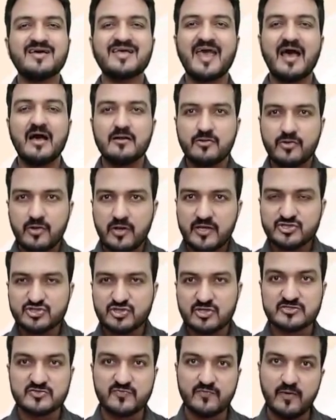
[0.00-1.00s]

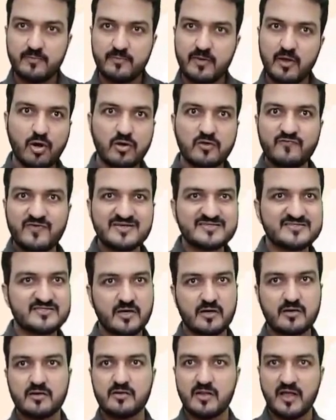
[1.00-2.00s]
calculations will be always
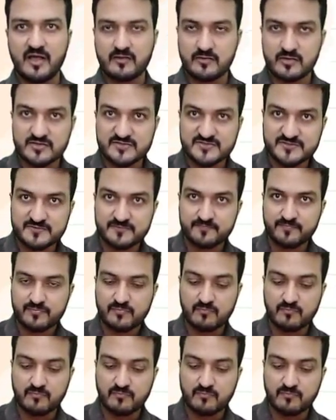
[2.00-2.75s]
done like this.